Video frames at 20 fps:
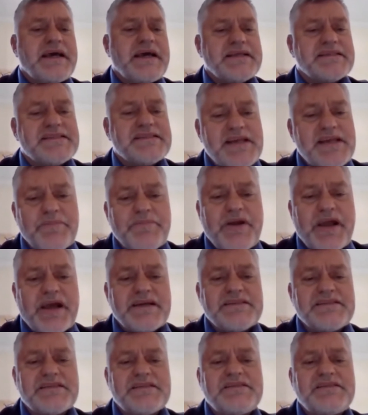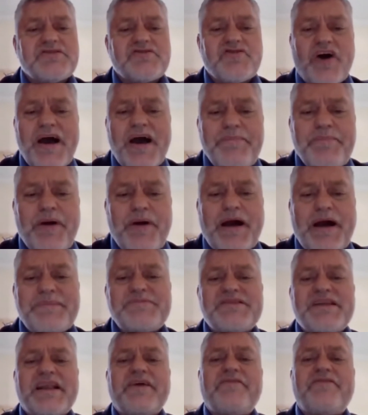In some cases, dry
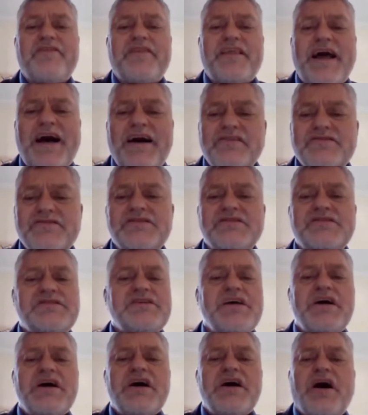pipes left thousands